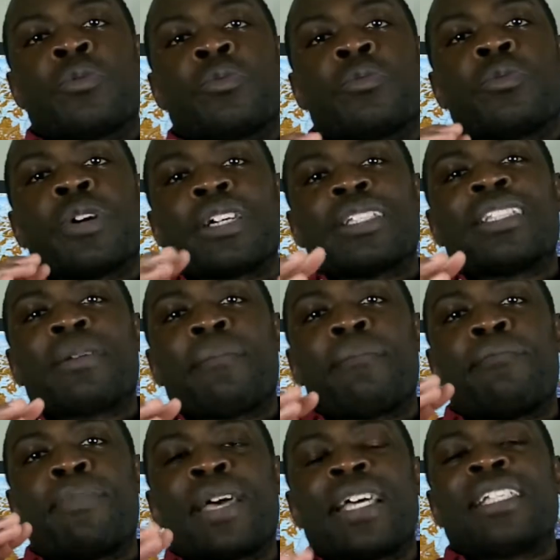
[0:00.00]
One of the
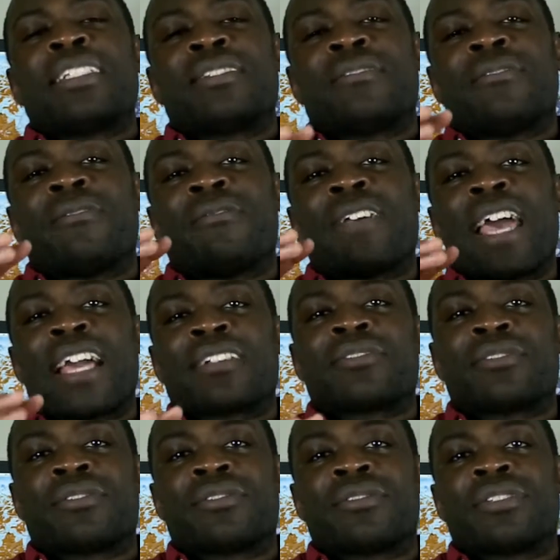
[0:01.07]
best
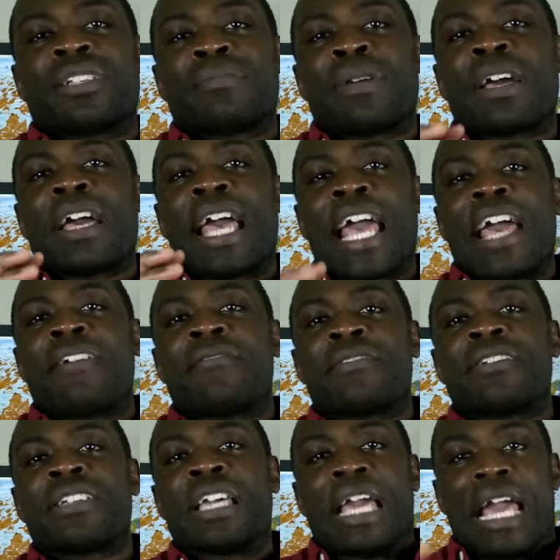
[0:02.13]
factors about
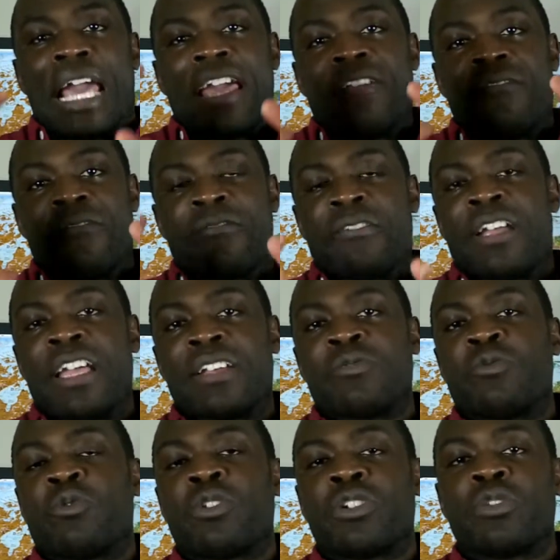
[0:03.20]
having a
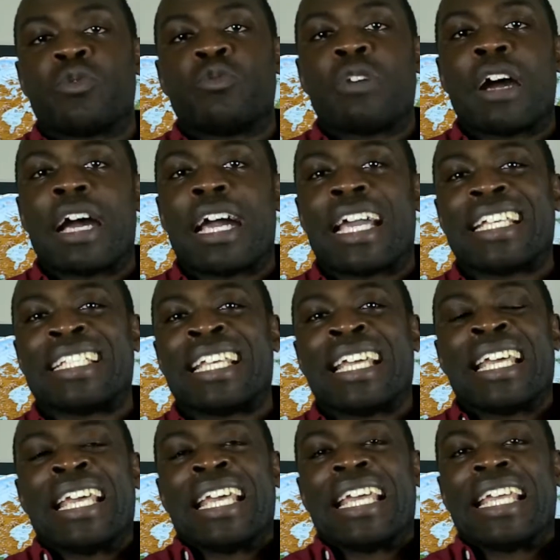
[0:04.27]
friend worldwide
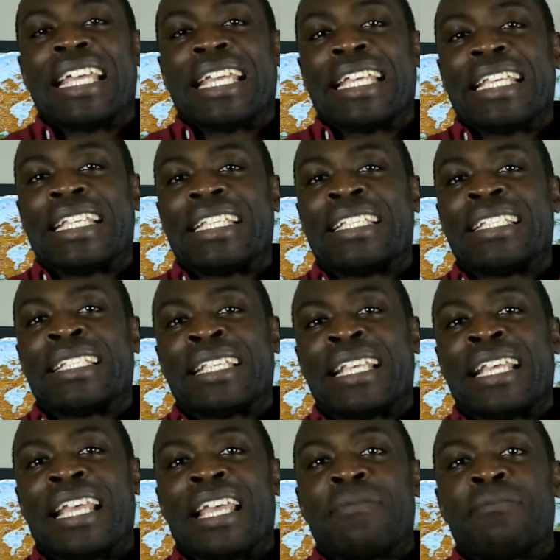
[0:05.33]
is
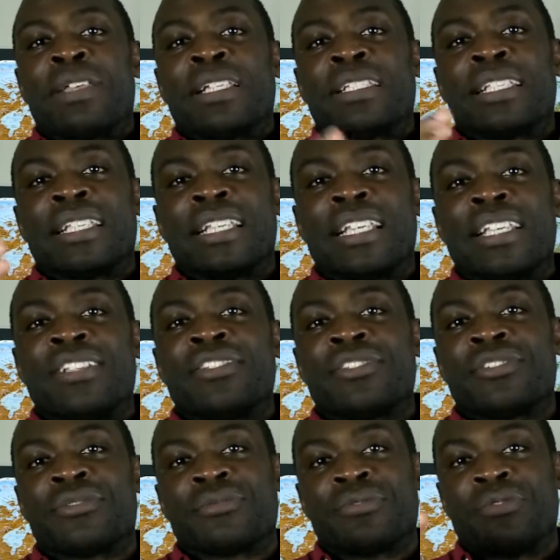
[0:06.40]
it makes it
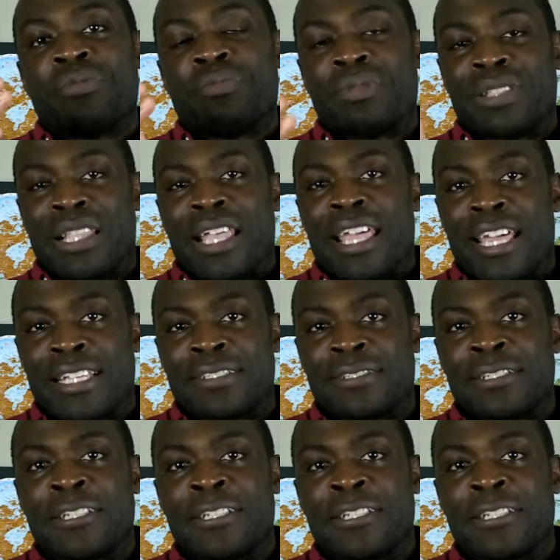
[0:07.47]
easier to plan.